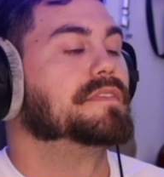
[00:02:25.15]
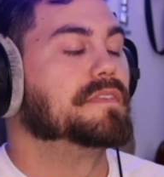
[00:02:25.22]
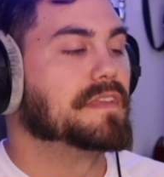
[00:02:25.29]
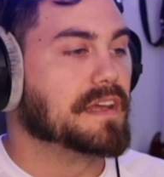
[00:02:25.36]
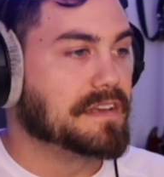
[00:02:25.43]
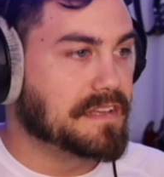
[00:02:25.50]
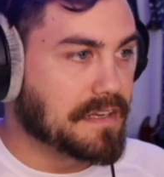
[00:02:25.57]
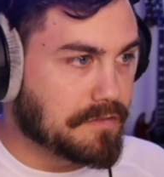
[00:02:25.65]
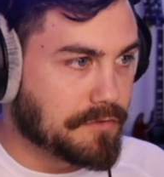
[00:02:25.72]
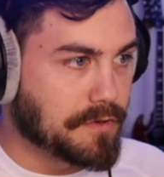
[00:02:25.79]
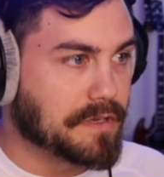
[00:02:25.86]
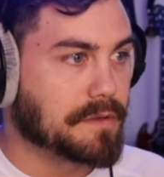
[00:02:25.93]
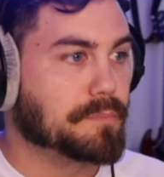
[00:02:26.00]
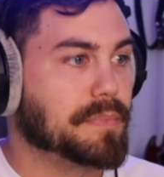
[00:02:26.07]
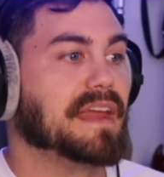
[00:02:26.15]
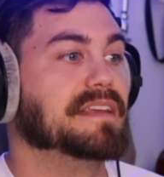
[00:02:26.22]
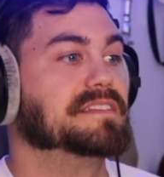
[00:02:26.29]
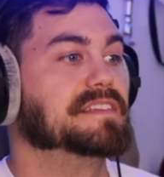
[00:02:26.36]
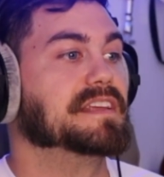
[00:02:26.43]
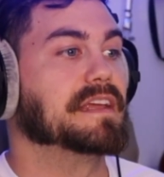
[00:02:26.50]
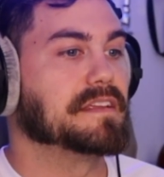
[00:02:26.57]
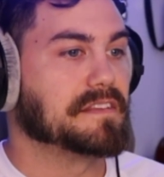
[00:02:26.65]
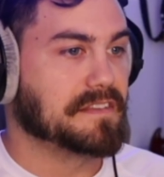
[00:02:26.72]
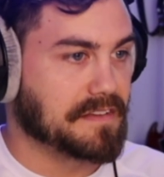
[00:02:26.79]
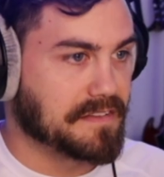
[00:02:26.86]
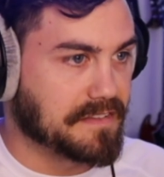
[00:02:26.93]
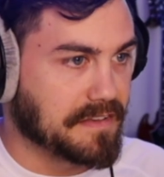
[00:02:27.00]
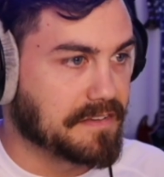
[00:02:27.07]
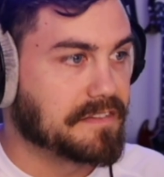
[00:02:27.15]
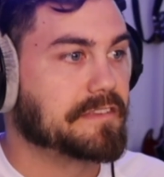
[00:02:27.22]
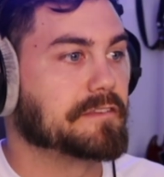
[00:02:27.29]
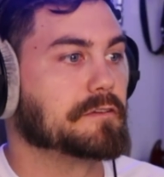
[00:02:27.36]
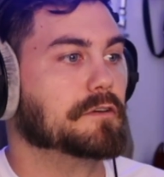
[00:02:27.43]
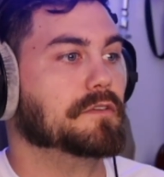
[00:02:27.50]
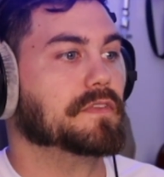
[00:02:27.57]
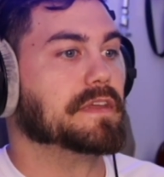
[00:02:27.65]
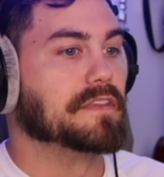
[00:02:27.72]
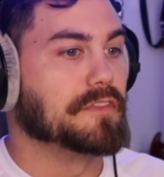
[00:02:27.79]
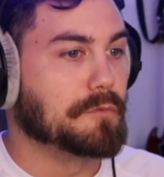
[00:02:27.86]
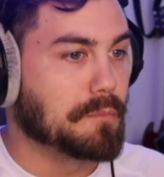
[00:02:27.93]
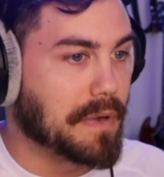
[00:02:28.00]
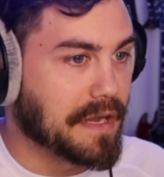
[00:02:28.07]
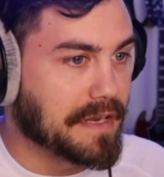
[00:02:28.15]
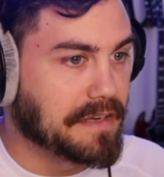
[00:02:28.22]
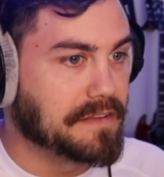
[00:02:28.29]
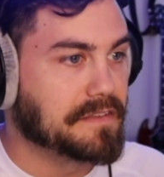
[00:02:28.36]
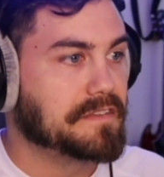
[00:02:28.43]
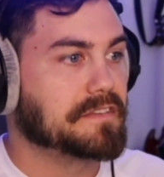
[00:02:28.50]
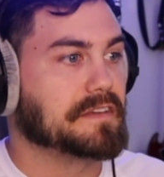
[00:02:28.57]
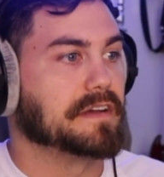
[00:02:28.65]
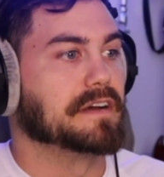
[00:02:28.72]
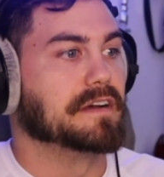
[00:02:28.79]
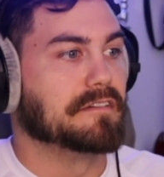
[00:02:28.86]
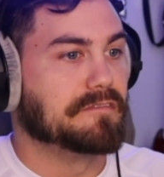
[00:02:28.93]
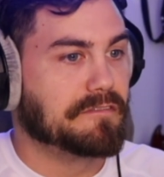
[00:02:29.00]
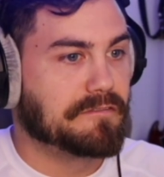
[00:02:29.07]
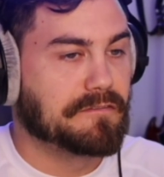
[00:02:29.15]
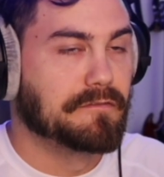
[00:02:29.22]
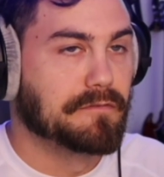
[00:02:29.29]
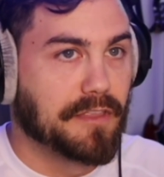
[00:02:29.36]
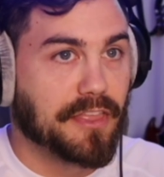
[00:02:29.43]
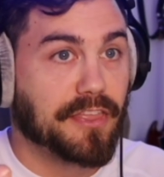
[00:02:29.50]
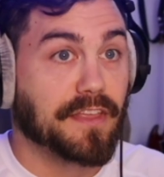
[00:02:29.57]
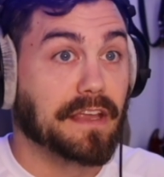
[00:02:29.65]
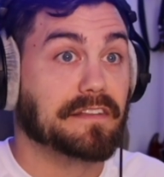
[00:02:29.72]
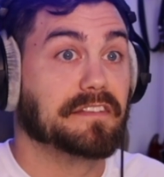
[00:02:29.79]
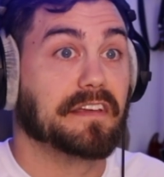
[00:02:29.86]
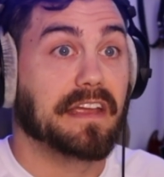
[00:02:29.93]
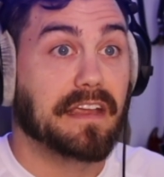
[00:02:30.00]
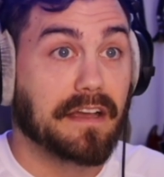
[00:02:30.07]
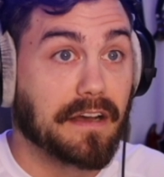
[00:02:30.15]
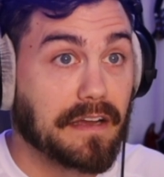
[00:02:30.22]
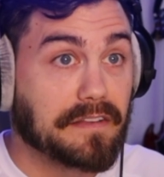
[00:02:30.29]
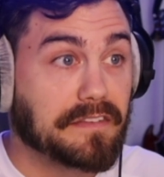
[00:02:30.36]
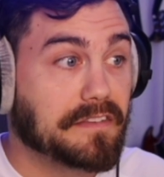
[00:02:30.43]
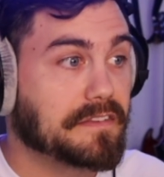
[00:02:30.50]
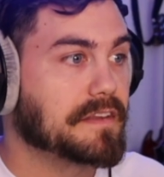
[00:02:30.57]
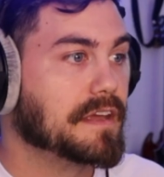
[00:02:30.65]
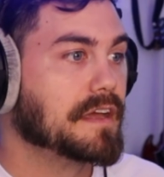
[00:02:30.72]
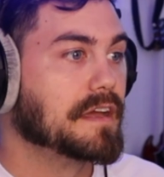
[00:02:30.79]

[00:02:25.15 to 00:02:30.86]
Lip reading: The idea of what a painting is exists only in the minds of things like us.